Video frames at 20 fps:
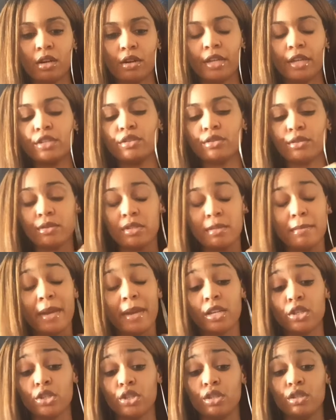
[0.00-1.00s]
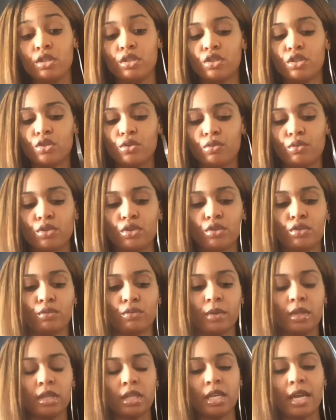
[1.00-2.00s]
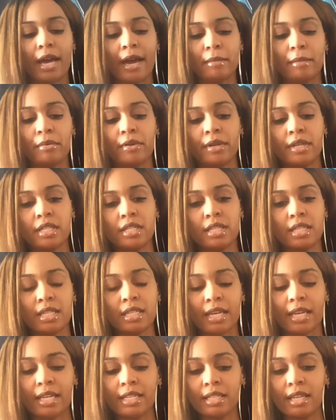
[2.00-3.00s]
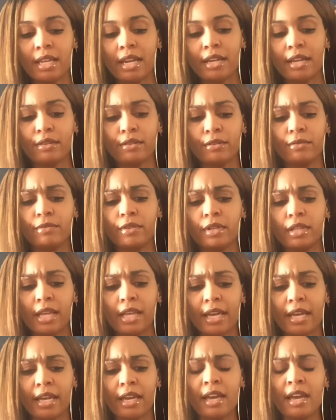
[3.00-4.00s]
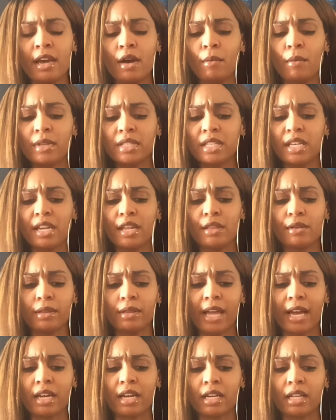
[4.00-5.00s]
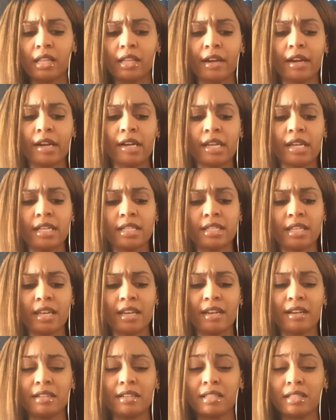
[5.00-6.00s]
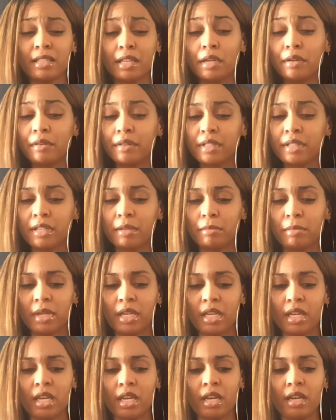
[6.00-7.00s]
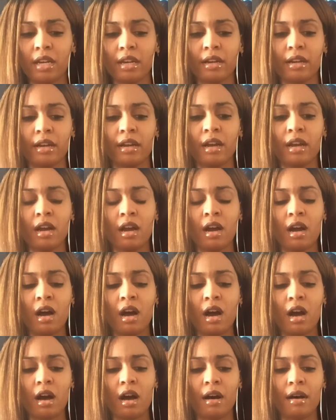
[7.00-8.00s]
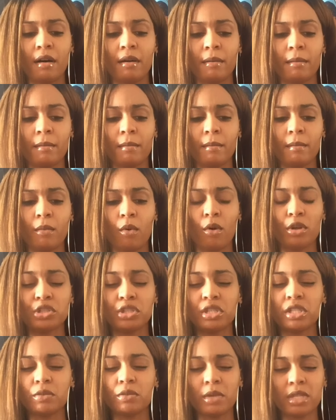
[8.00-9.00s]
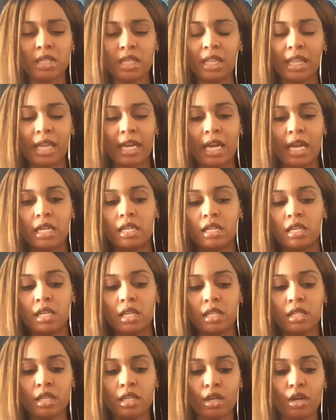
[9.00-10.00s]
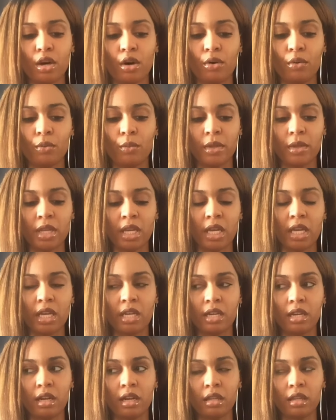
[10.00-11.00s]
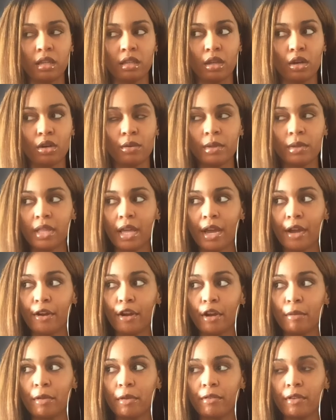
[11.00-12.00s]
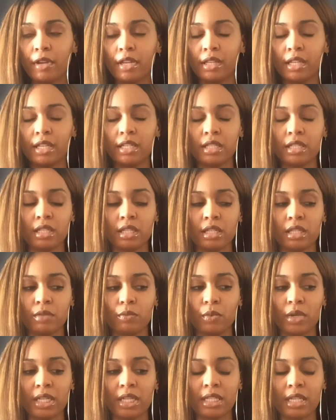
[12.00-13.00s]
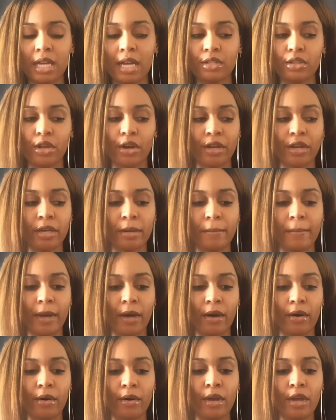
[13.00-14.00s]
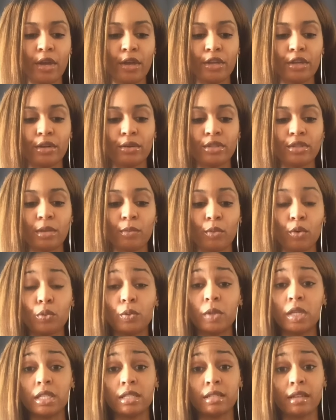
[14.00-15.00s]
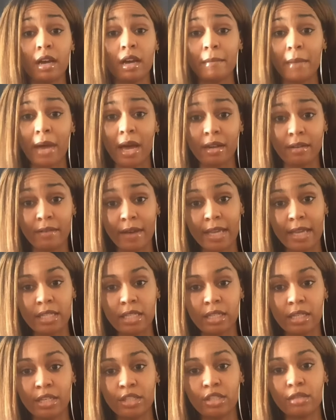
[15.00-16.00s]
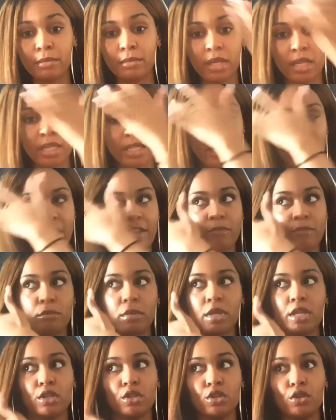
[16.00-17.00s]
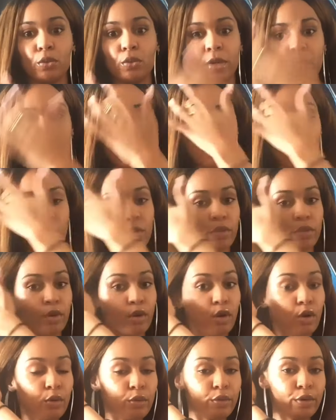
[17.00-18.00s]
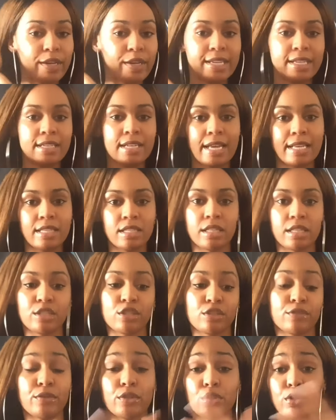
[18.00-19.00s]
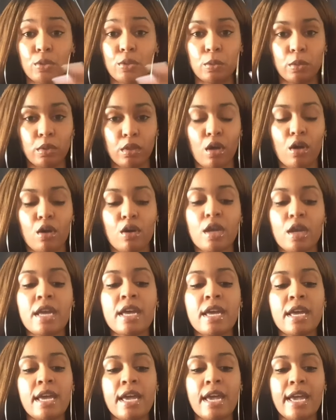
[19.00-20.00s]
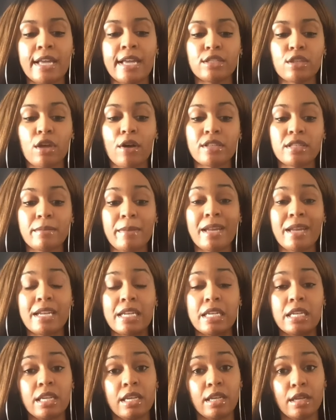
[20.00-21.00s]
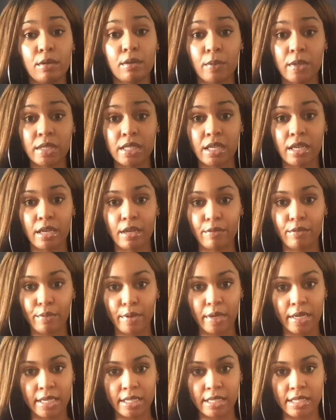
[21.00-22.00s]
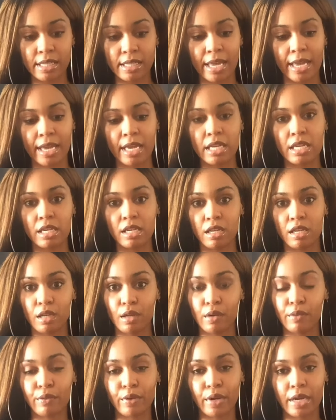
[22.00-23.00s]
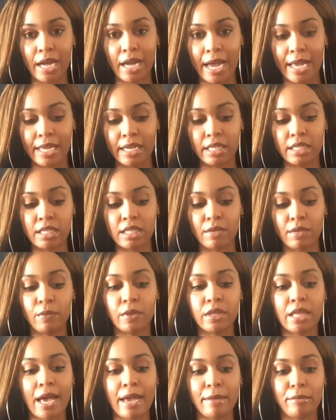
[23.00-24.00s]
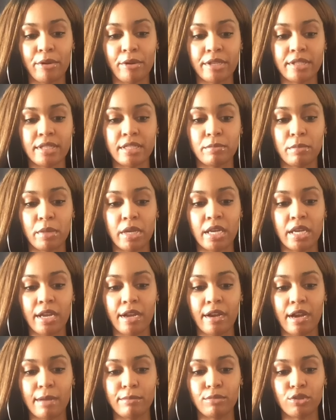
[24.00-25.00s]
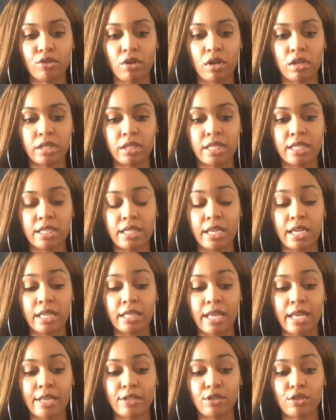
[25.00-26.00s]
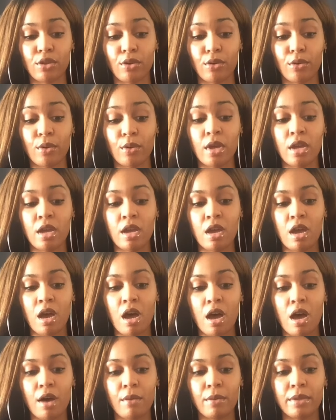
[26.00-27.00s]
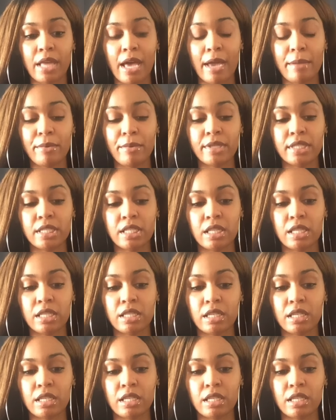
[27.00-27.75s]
or introspection to do with the high priestess like i said i do feel like once again either lack of clarity is here secrets could be here um, or just once again like a need to go within along with that hermit unless it, when it's not talking about you know someone who needs to come out of isolation because they've been doing it on their own or in isolation for too long it talks about a need once again for insight a need for guidance and with the high priestess being here i'm strongly seeing that so uh, with the High Priestess and the